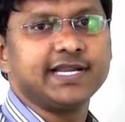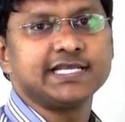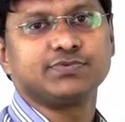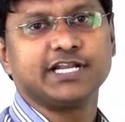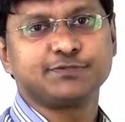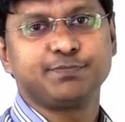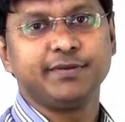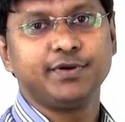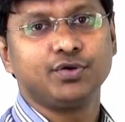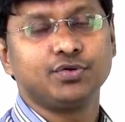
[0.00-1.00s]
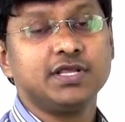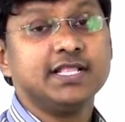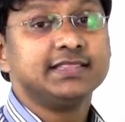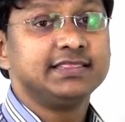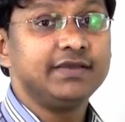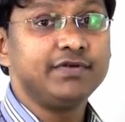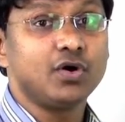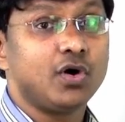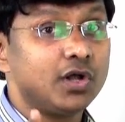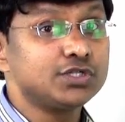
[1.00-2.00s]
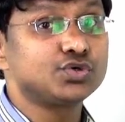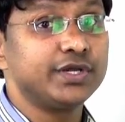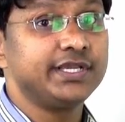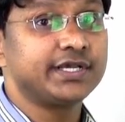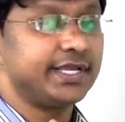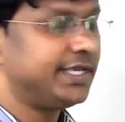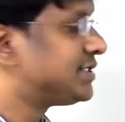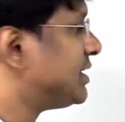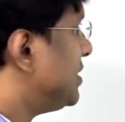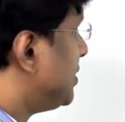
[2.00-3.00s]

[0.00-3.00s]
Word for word: and as well as primidone, they will also increase